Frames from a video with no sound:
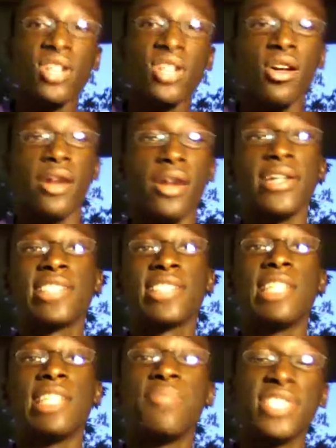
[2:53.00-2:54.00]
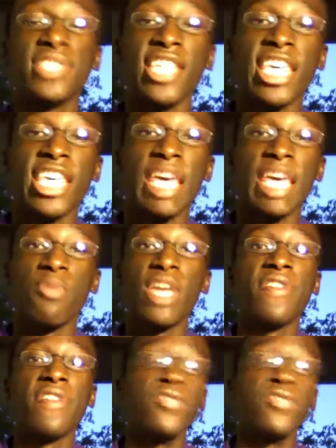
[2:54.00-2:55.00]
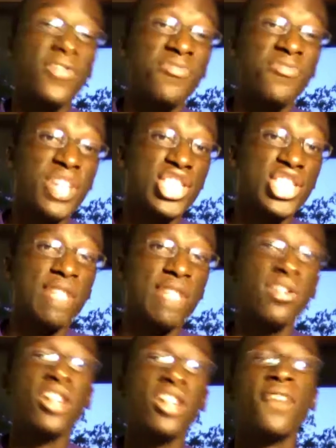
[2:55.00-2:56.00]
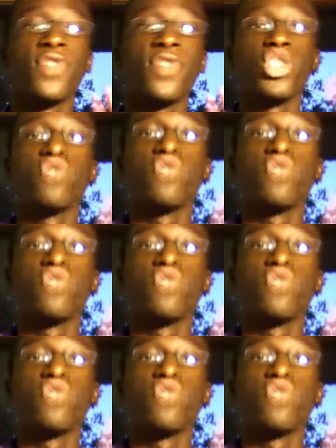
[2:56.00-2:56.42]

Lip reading: Alright, next up in Today in Gaming, we have some information for you